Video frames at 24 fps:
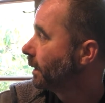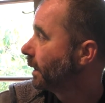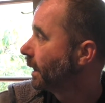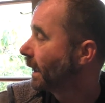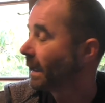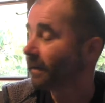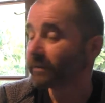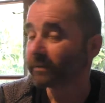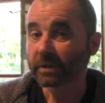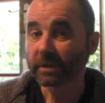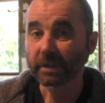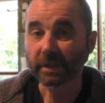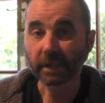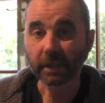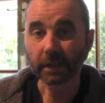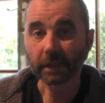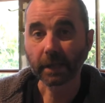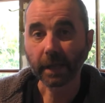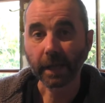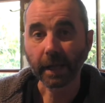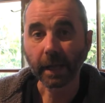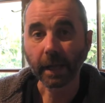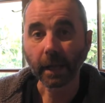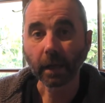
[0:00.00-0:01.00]
having said
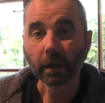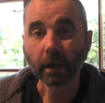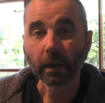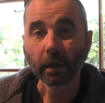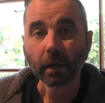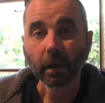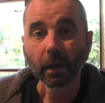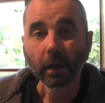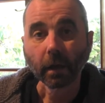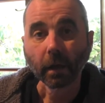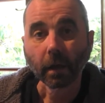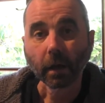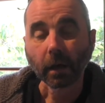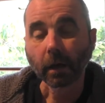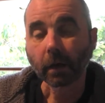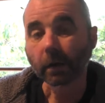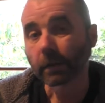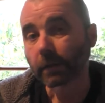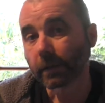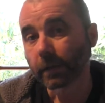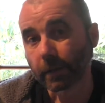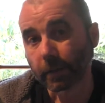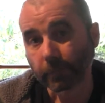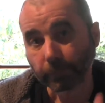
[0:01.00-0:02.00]
that, I'm
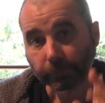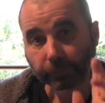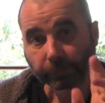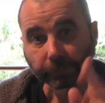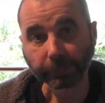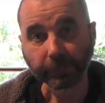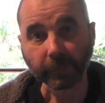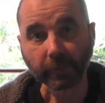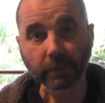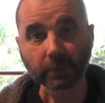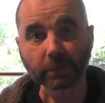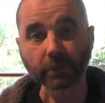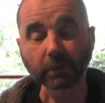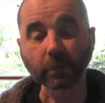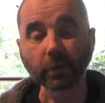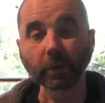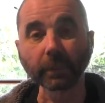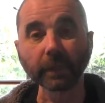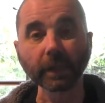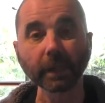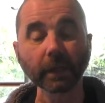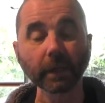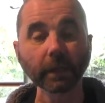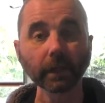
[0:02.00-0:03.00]
going to stop
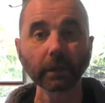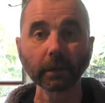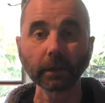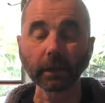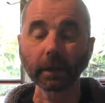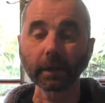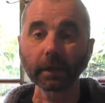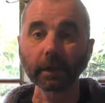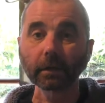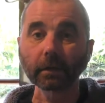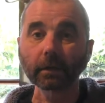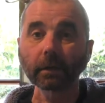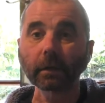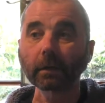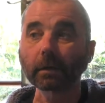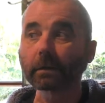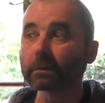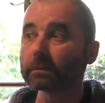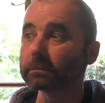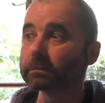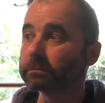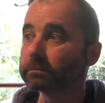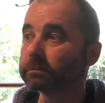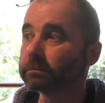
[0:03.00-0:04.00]
here, and
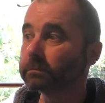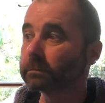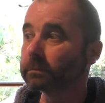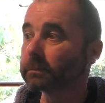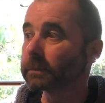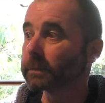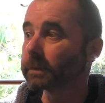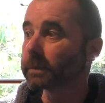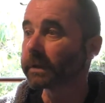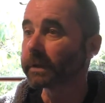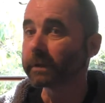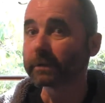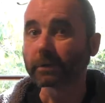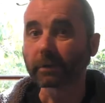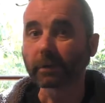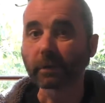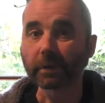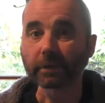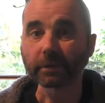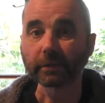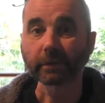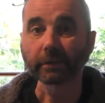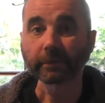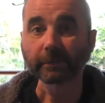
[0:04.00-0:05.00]
I'll see you
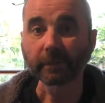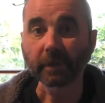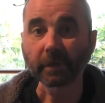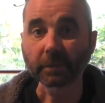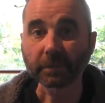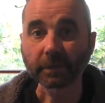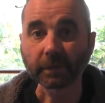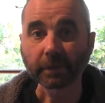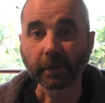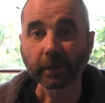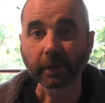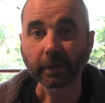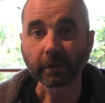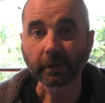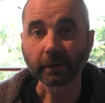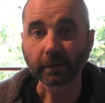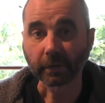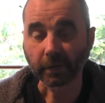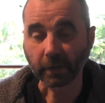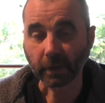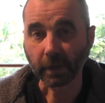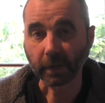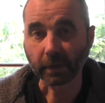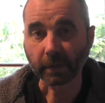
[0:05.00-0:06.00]
guys on the flip side. I'm
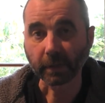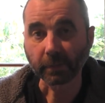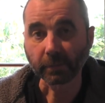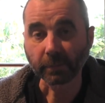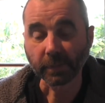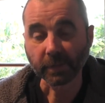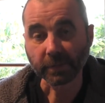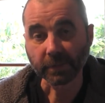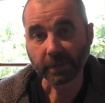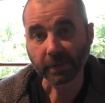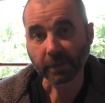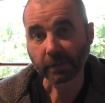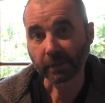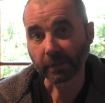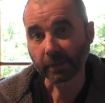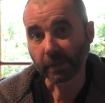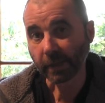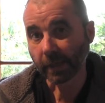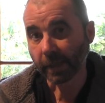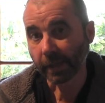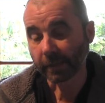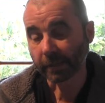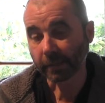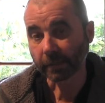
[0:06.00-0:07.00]
going to go and get busy in the
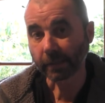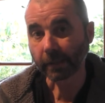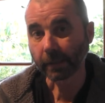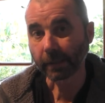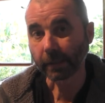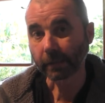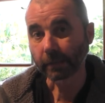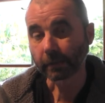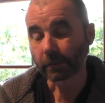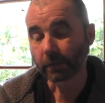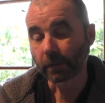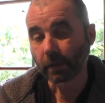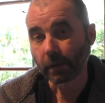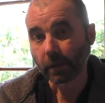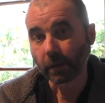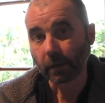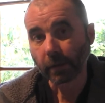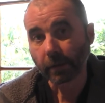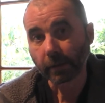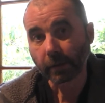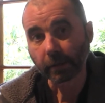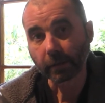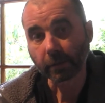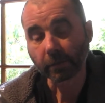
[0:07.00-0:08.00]
yard again and
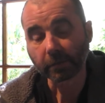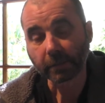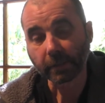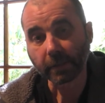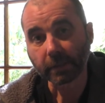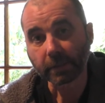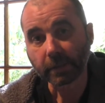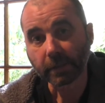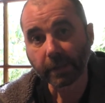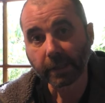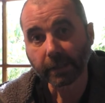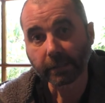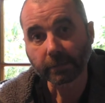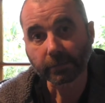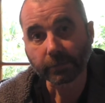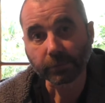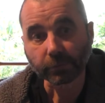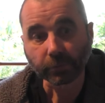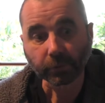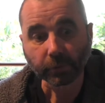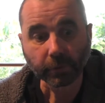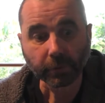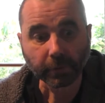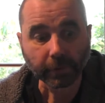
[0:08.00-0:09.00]
get on that
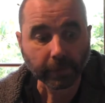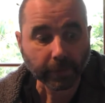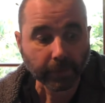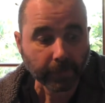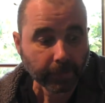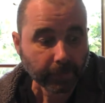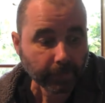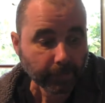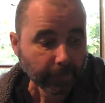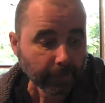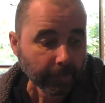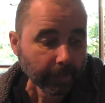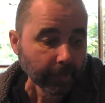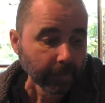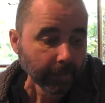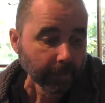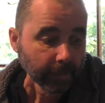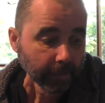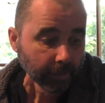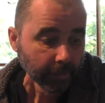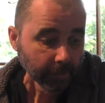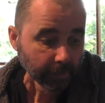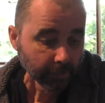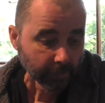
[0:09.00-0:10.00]
chainsaw and
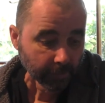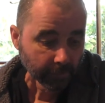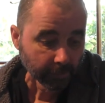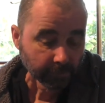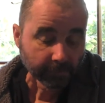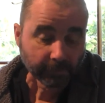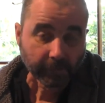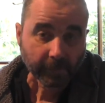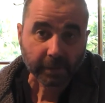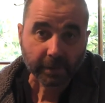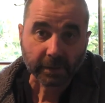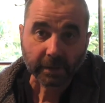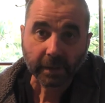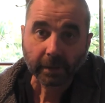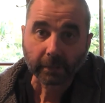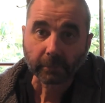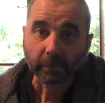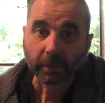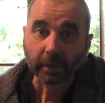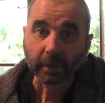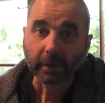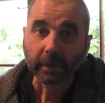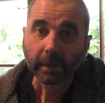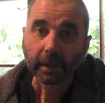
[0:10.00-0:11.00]
finish up
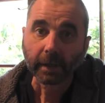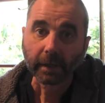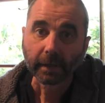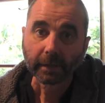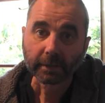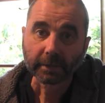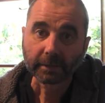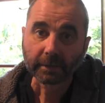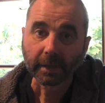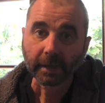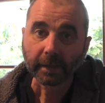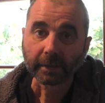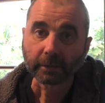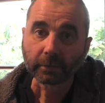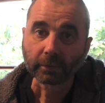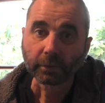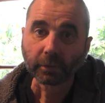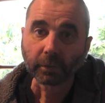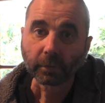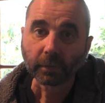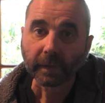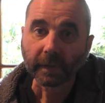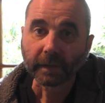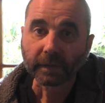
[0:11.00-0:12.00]
what I started
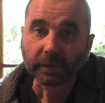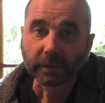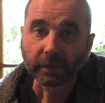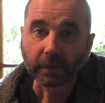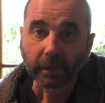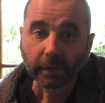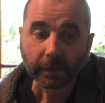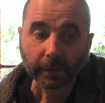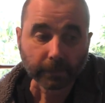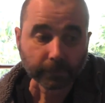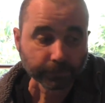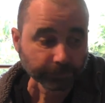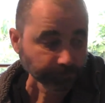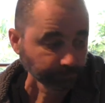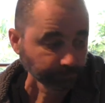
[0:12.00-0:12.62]
2 weeks ago.